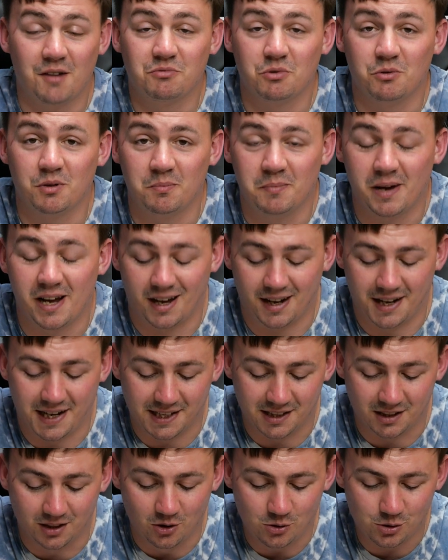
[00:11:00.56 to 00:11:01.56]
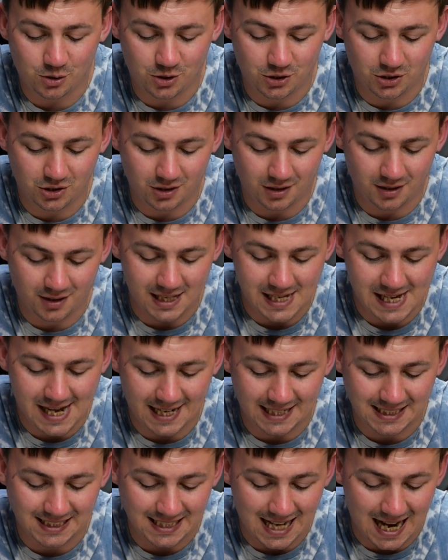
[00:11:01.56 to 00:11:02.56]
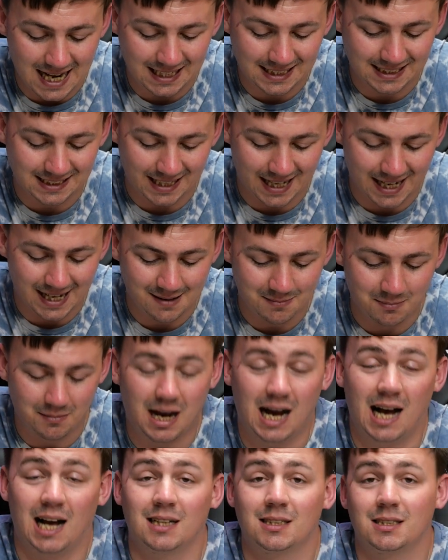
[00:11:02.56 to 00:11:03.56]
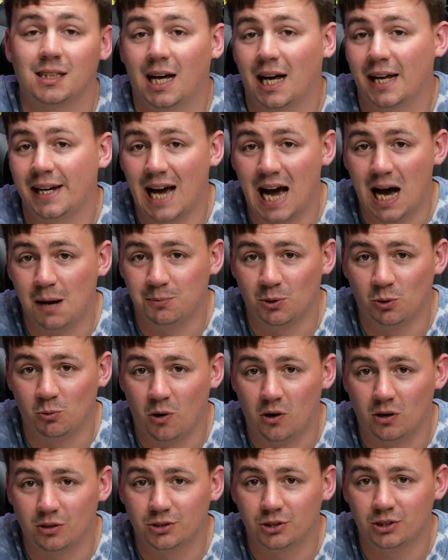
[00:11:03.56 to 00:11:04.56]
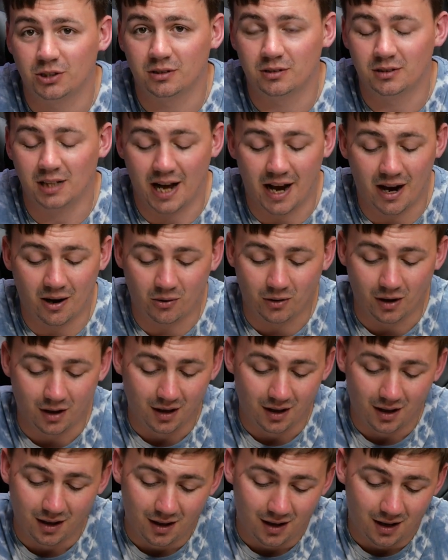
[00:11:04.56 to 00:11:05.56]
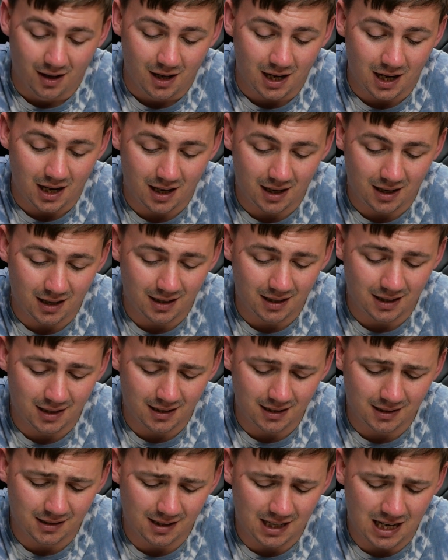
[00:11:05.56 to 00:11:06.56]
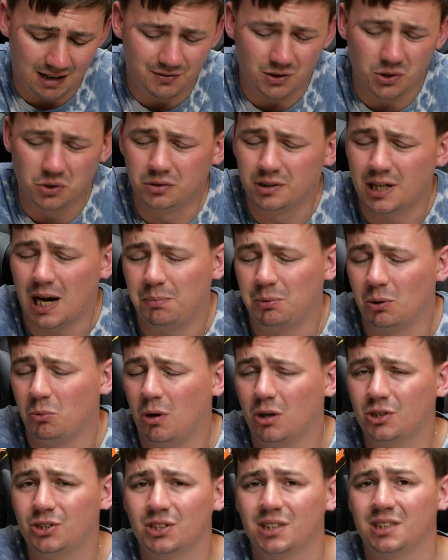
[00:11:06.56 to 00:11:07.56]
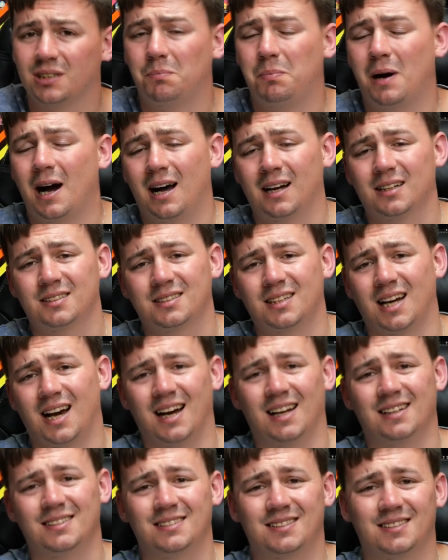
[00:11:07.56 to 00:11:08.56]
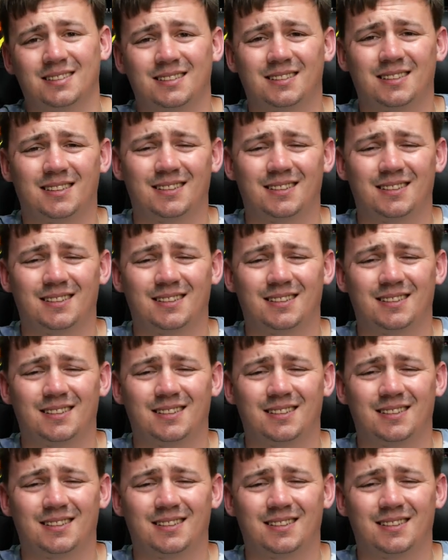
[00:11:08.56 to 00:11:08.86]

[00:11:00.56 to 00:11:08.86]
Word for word: have to admit, it looks the exact same as an Apple Watch. Now, I've owned Apple Watches in the past and